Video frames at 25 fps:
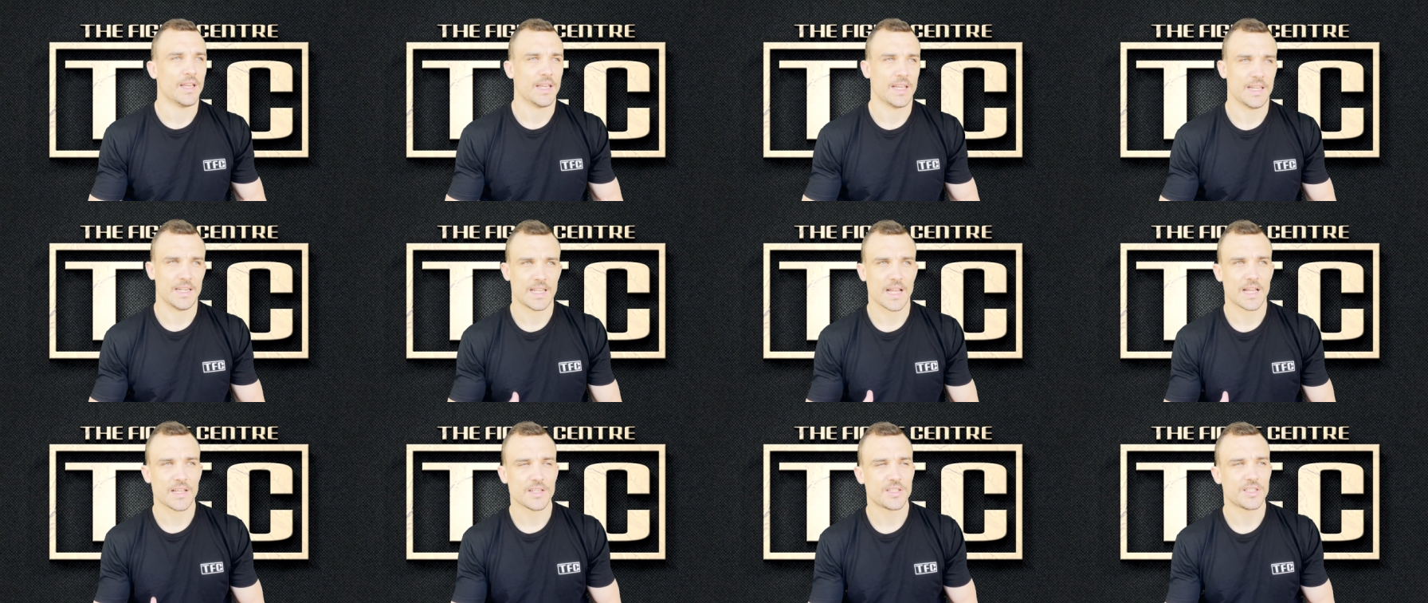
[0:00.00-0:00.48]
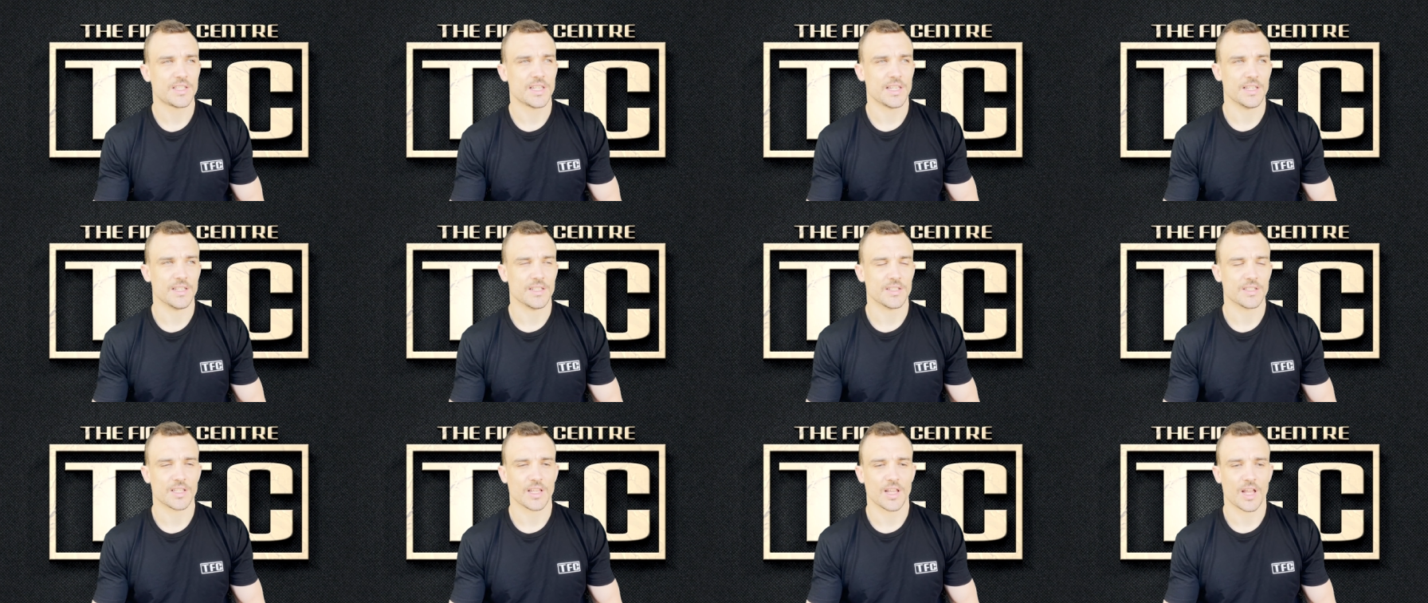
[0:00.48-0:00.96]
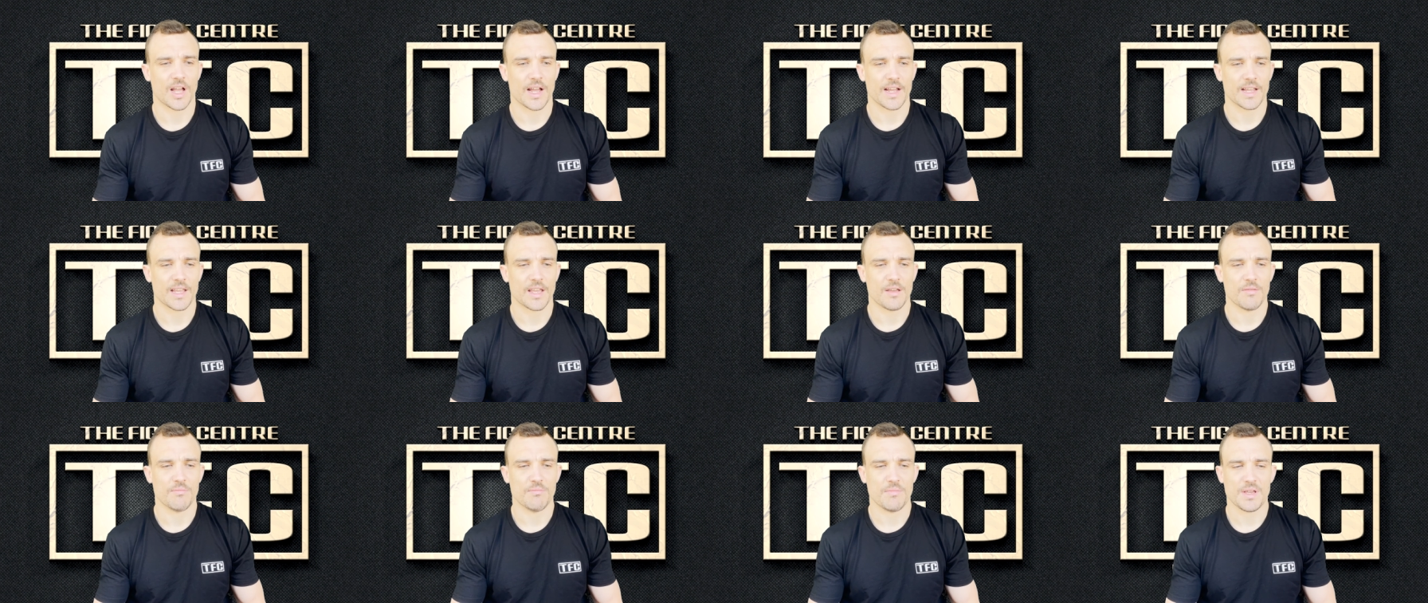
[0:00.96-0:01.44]
does things
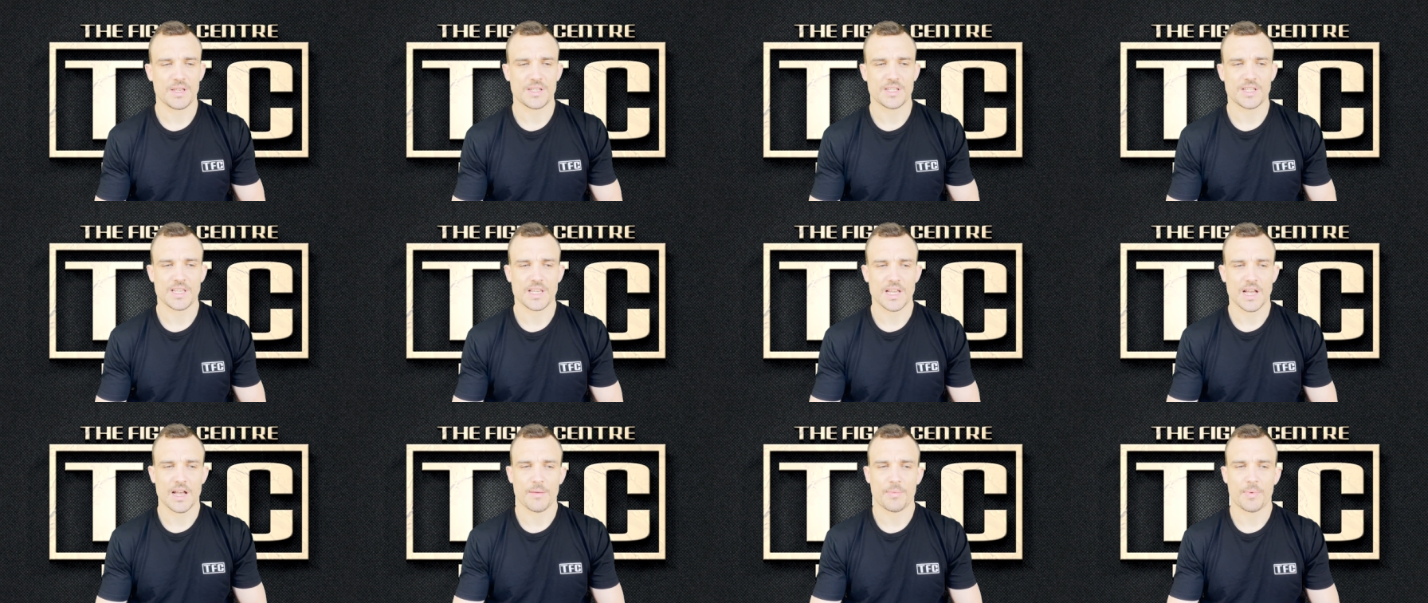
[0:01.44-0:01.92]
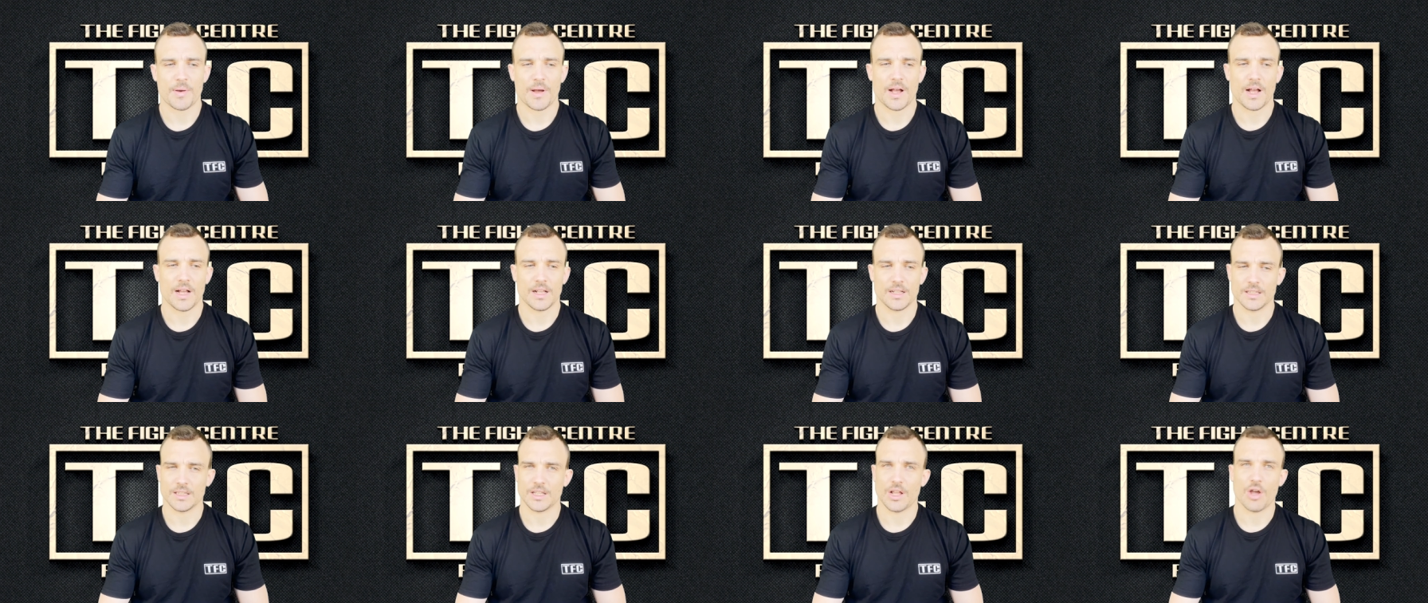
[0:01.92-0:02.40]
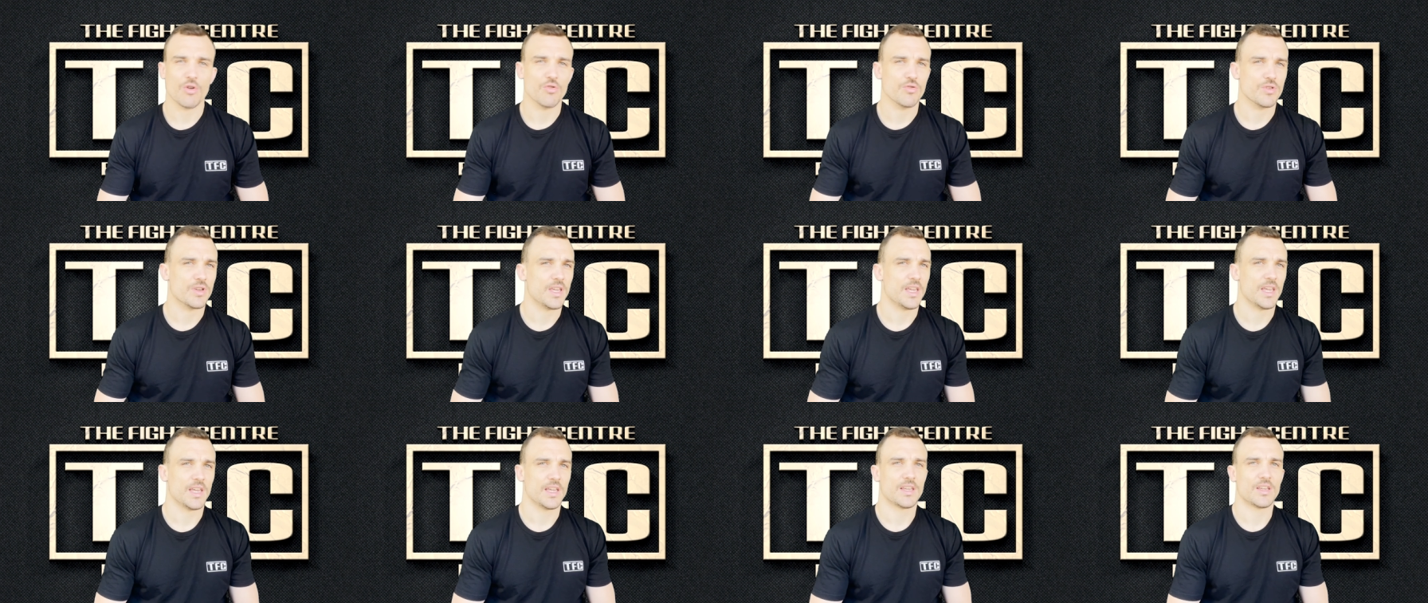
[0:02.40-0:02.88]
like mixing up a low
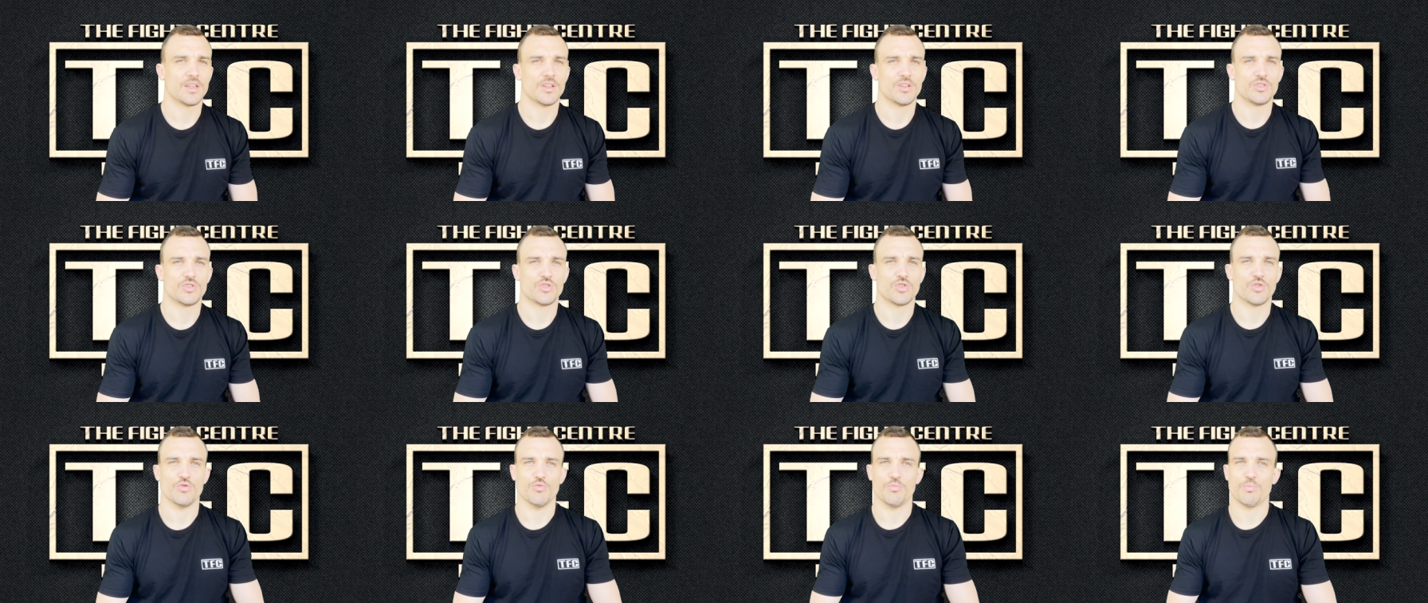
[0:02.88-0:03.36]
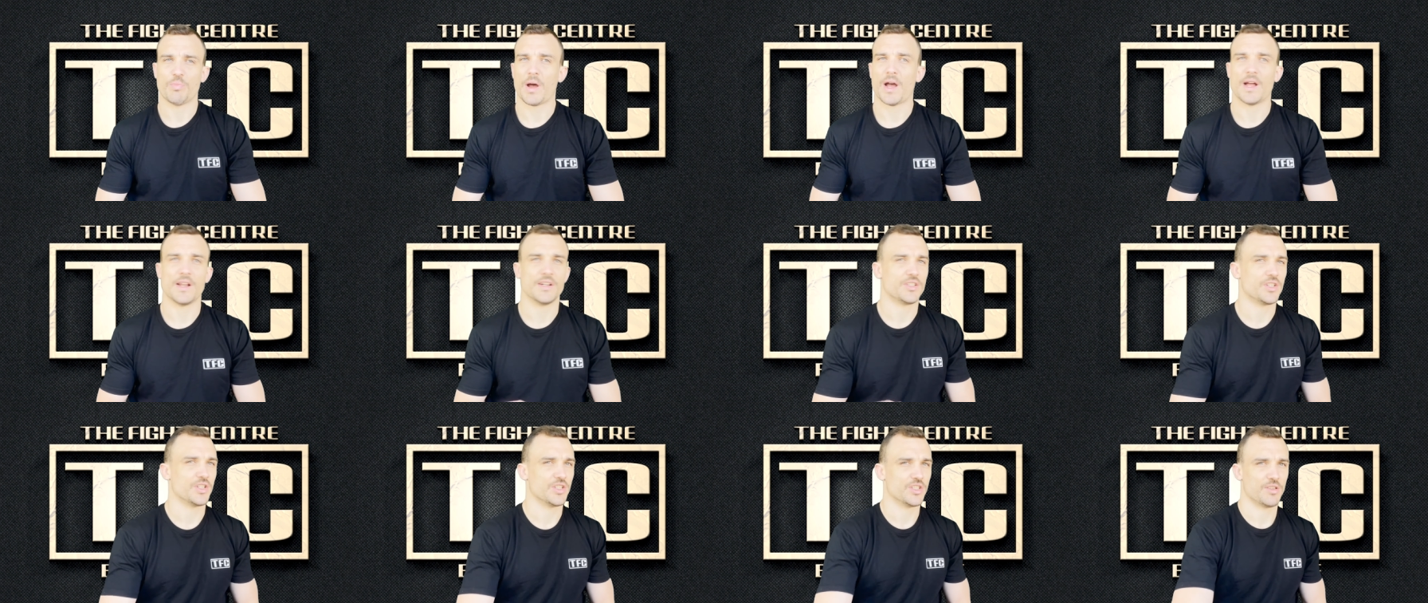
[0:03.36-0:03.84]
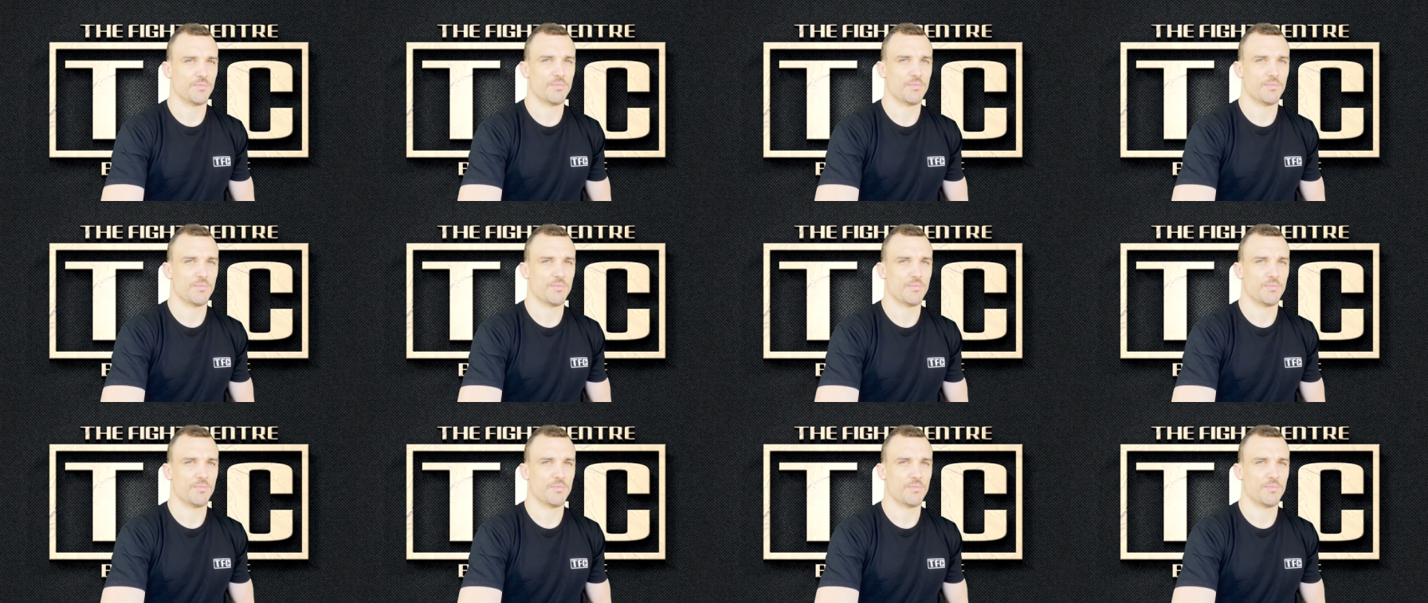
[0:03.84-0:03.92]
kick to punches